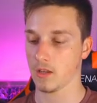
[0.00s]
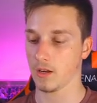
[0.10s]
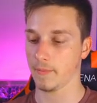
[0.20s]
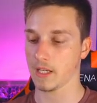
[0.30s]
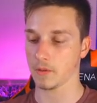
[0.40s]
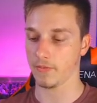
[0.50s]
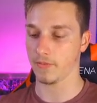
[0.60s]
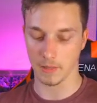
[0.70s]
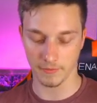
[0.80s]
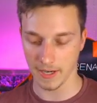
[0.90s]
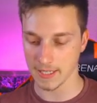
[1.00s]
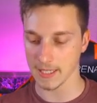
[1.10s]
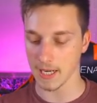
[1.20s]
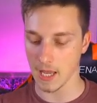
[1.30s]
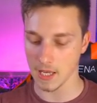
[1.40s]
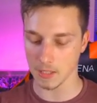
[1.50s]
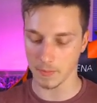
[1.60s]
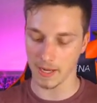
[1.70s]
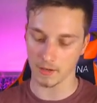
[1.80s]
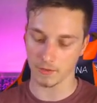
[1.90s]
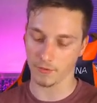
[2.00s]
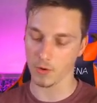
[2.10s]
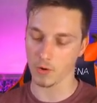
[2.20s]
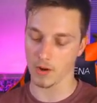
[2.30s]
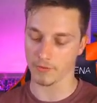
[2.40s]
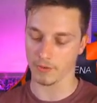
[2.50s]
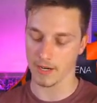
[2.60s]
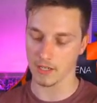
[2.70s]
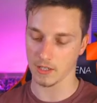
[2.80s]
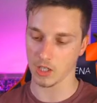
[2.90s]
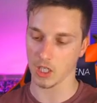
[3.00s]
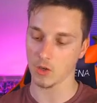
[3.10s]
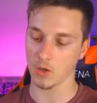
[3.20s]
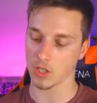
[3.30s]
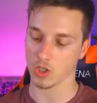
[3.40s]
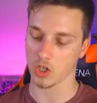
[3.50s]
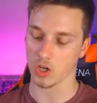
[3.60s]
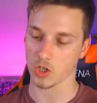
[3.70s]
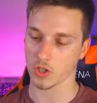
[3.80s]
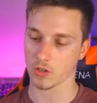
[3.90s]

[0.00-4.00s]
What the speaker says: Amazement Family Faces. Last pack for our friend Union Josh.